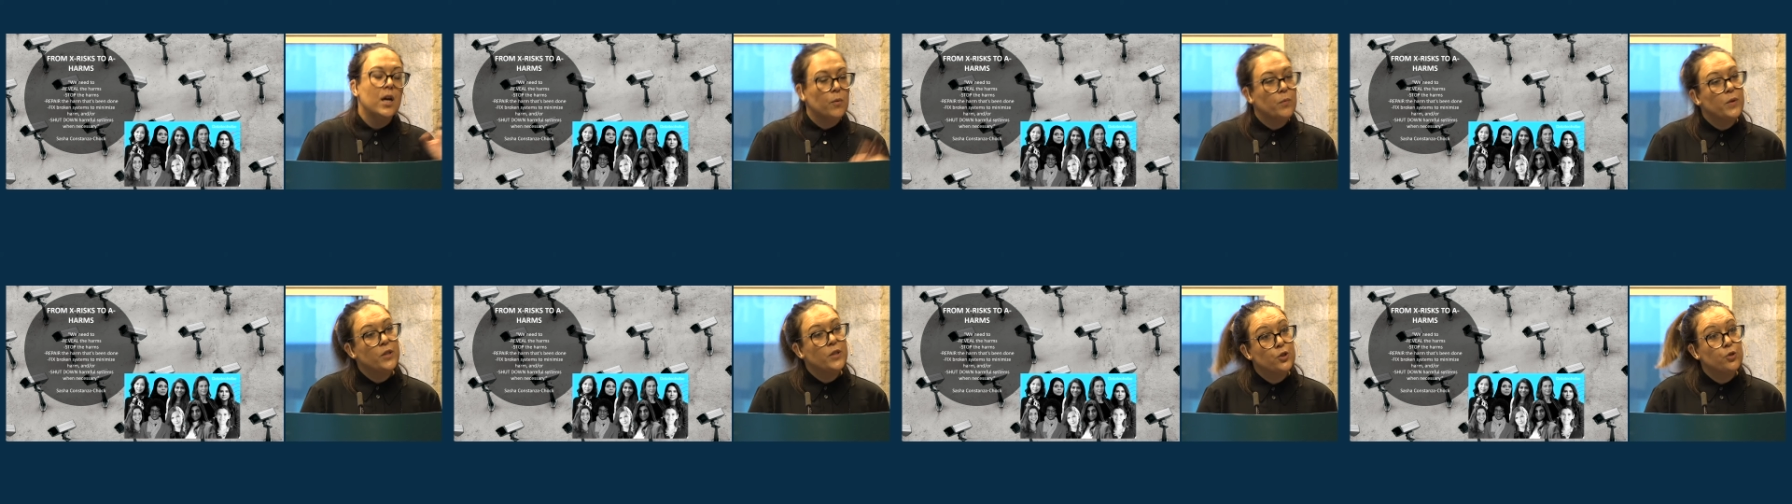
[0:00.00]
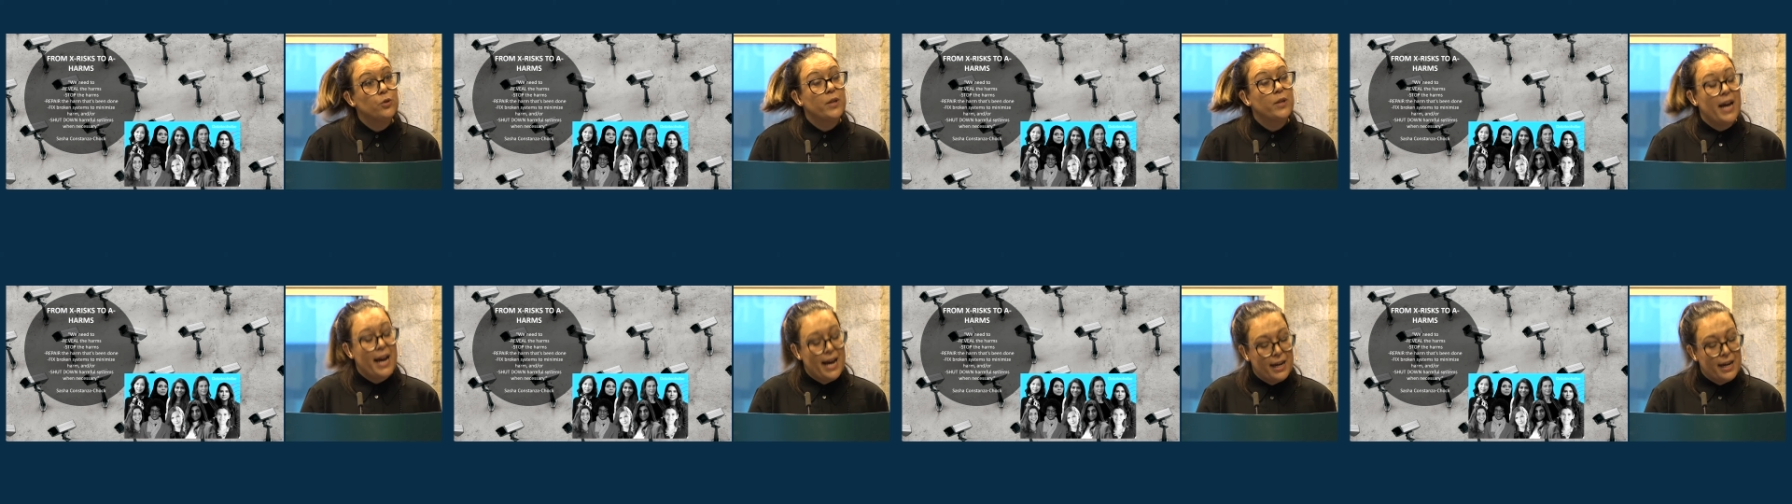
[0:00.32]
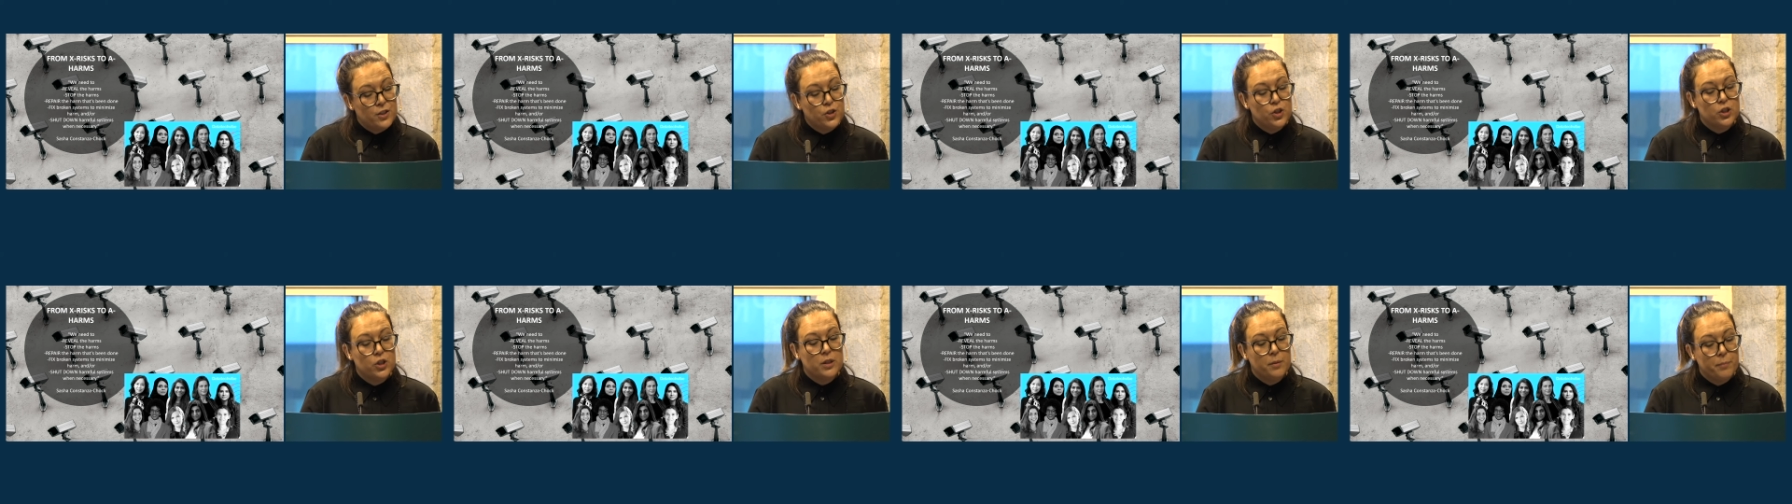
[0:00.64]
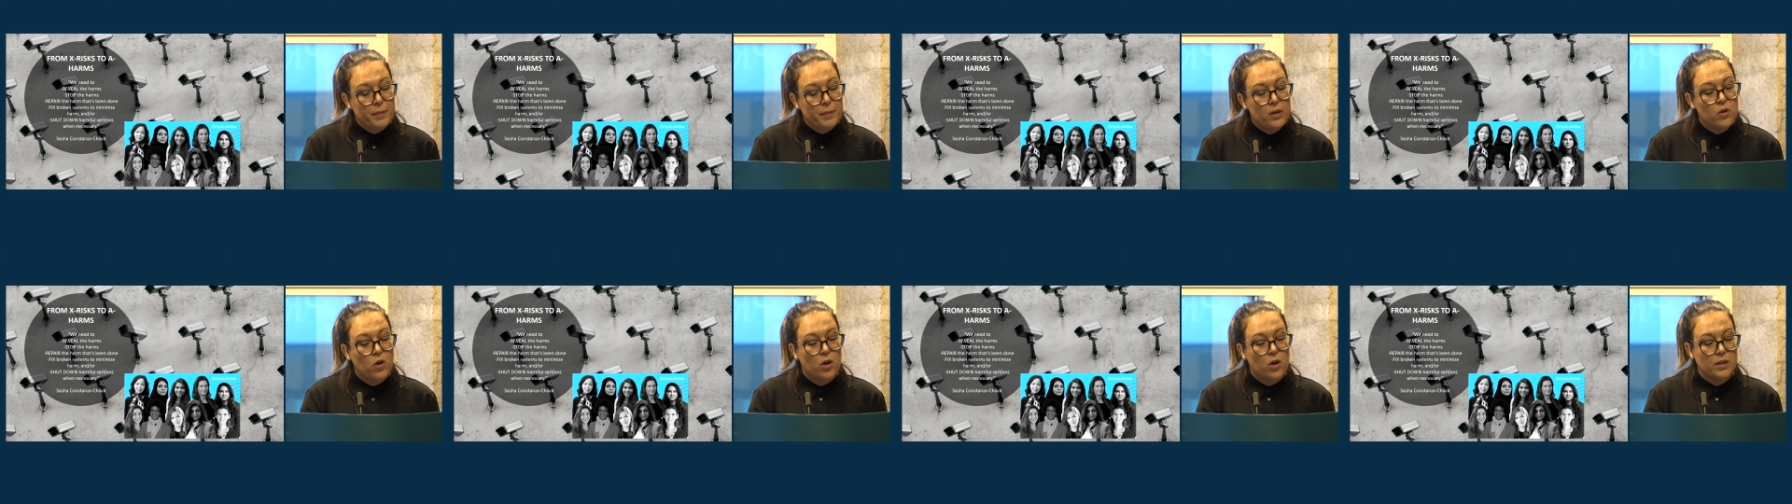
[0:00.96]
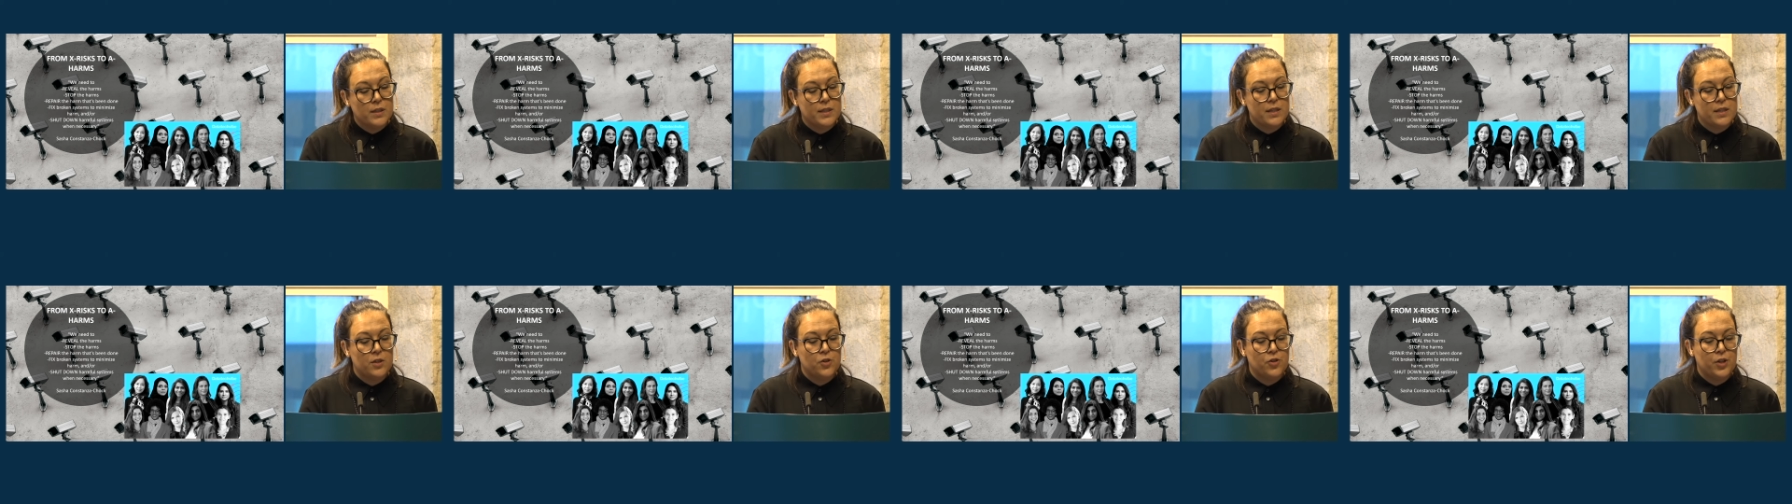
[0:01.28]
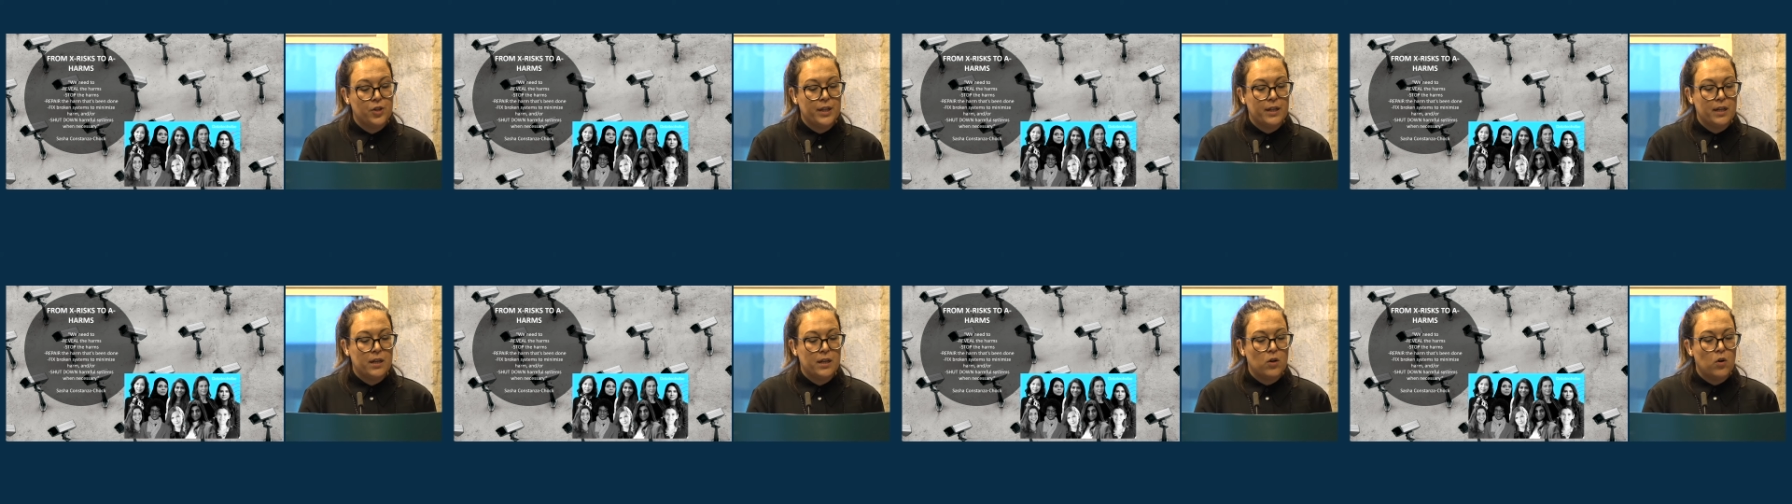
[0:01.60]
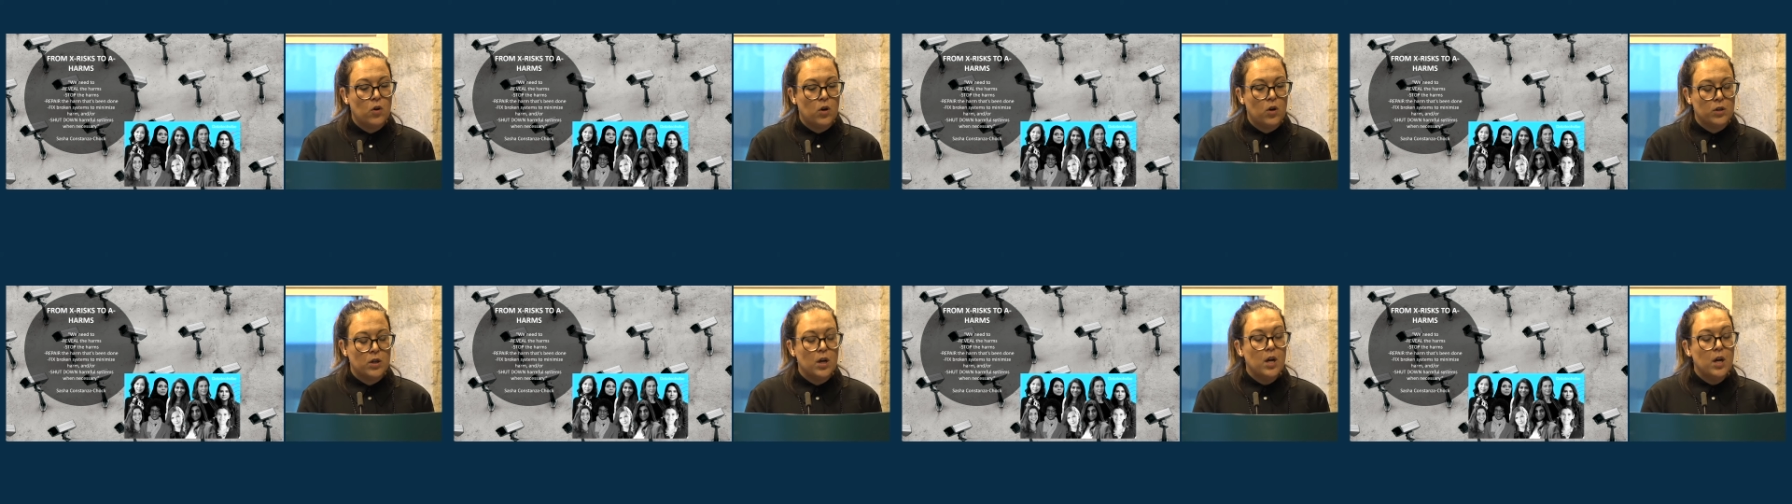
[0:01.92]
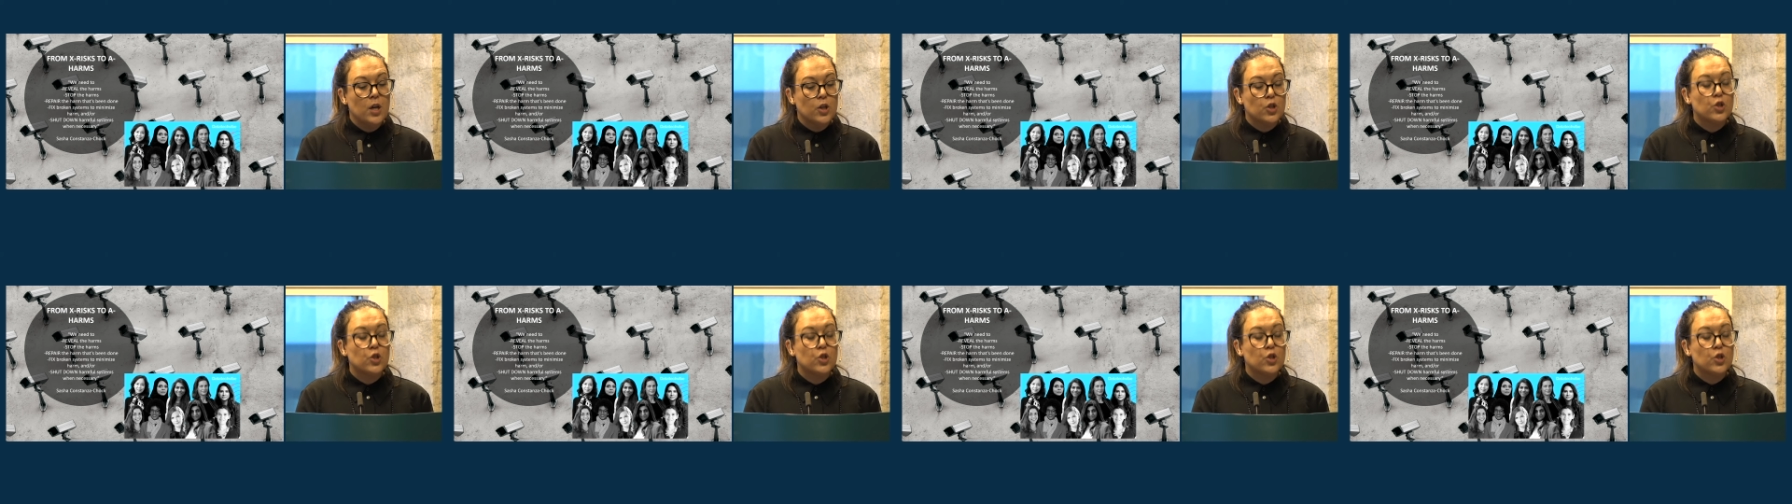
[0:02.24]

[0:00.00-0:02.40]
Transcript: we should actually be concentrated on